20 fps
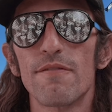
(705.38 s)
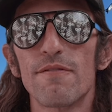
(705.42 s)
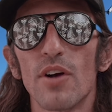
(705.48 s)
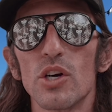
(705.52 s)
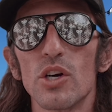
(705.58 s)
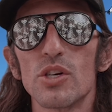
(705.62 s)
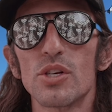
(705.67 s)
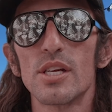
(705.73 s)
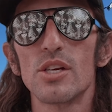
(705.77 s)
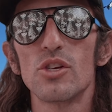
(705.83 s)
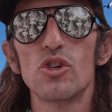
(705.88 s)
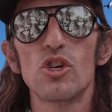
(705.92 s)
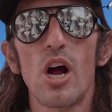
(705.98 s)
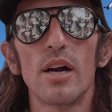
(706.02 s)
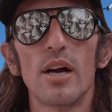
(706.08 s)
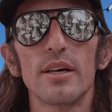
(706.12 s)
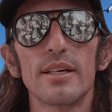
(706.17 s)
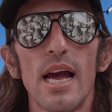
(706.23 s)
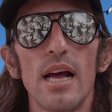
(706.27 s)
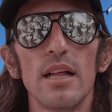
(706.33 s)
First is
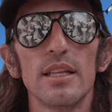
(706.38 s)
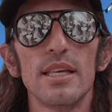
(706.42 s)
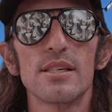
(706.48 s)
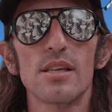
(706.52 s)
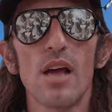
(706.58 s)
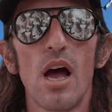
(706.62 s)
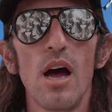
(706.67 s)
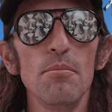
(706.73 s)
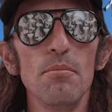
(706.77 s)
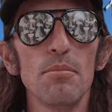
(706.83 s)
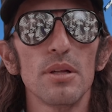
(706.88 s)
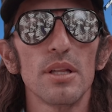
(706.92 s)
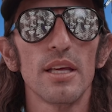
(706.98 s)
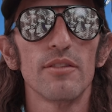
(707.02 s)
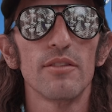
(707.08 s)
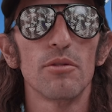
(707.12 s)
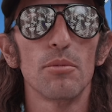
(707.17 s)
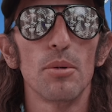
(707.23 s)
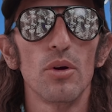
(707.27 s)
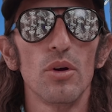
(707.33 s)
John Kelly's
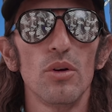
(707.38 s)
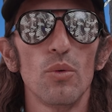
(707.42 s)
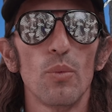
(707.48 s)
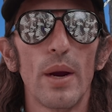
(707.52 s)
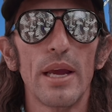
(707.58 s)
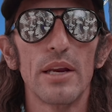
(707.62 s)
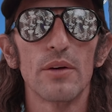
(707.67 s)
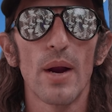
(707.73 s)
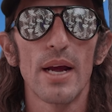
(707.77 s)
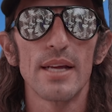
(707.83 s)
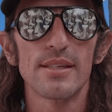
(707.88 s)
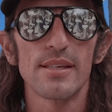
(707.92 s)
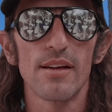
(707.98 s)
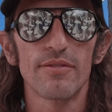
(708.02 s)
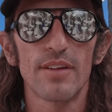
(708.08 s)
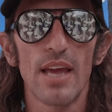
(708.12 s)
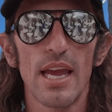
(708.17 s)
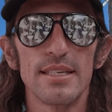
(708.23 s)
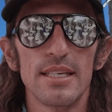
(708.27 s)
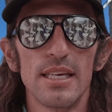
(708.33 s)
unbelievable Wainwright's
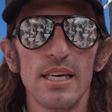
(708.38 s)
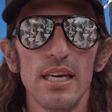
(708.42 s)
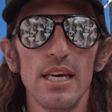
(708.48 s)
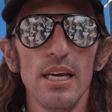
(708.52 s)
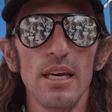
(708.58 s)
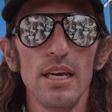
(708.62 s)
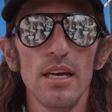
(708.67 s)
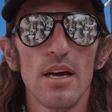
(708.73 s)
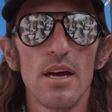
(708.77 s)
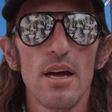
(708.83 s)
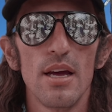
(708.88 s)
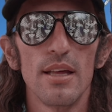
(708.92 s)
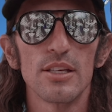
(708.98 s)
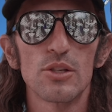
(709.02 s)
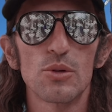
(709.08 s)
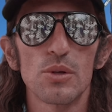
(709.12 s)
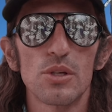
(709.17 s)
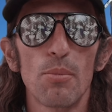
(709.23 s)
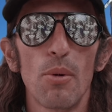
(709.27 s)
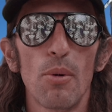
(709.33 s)
FKT.
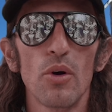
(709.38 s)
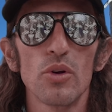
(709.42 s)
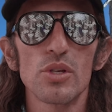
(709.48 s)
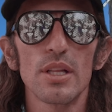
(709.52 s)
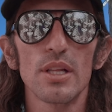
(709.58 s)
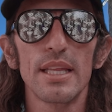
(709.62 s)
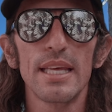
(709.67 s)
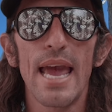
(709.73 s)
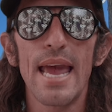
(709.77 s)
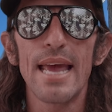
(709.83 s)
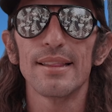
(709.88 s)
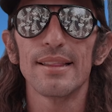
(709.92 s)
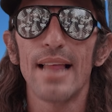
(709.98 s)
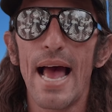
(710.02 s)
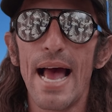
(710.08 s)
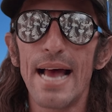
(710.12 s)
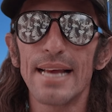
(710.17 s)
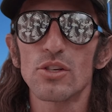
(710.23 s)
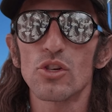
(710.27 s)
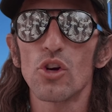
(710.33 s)
This was supposedly a
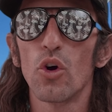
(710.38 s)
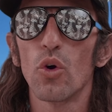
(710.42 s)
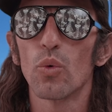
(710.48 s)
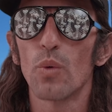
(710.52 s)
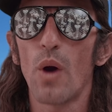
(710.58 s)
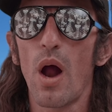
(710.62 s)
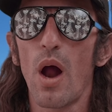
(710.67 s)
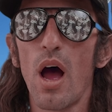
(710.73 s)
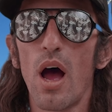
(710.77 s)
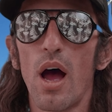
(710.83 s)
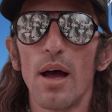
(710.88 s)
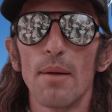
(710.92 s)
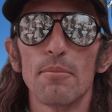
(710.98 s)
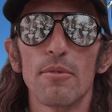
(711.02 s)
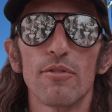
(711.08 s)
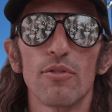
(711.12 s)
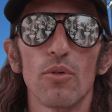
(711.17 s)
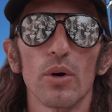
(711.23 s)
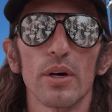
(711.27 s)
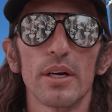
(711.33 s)
last hurrah
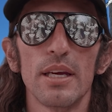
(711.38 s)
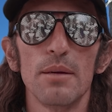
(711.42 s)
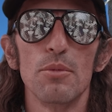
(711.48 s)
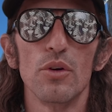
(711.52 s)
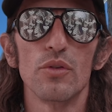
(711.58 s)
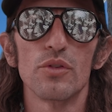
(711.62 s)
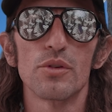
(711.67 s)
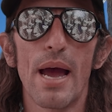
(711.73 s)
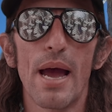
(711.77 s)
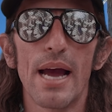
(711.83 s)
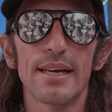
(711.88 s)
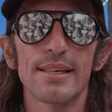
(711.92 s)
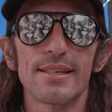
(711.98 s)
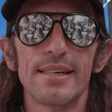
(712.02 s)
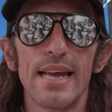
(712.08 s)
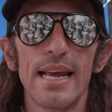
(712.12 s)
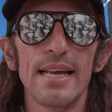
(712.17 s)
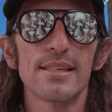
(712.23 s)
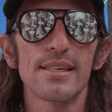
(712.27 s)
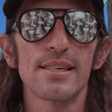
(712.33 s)
before he moves back
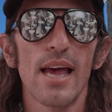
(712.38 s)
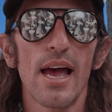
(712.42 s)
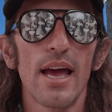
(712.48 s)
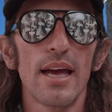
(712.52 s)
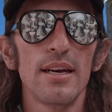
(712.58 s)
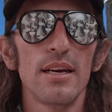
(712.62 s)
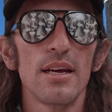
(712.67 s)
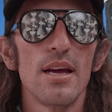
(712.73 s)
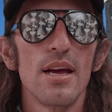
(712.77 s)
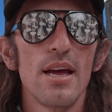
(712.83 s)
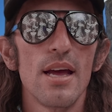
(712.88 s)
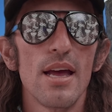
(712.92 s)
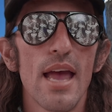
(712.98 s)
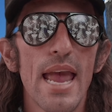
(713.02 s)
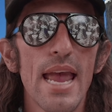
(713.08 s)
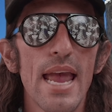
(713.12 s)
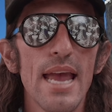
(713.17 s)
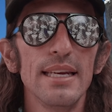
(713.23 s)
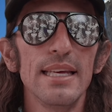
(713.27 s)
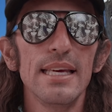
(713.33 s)
stateside,
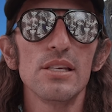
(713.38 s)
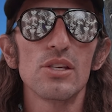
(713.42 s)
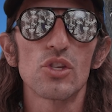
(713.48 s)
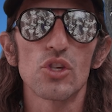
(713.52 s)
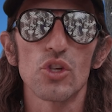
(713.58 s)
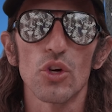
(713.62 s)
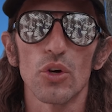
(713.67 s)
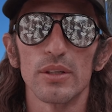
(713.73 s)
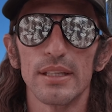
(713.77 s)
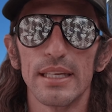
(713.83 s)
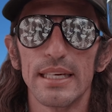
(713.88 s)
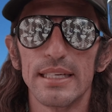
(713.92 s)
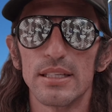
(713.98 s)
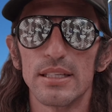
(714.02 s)
and he certainly